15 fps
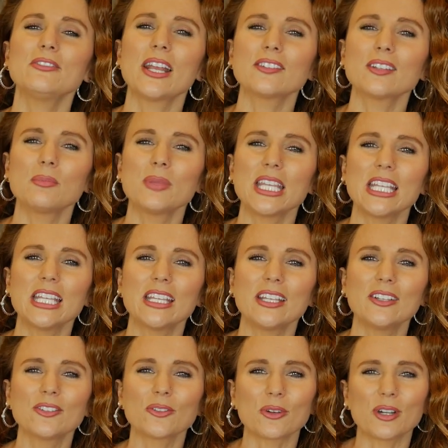
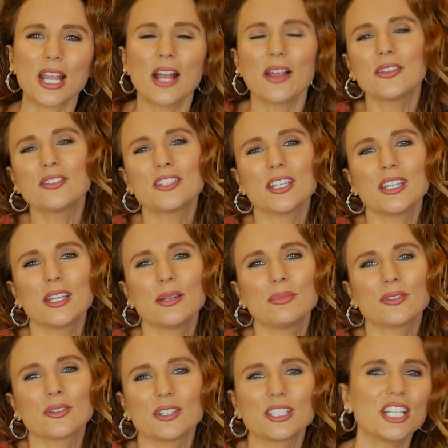recipes or health
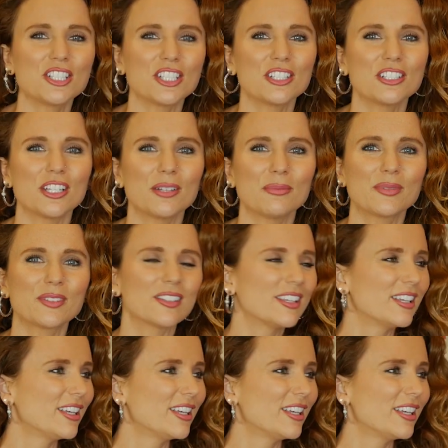tips or kitchen tips,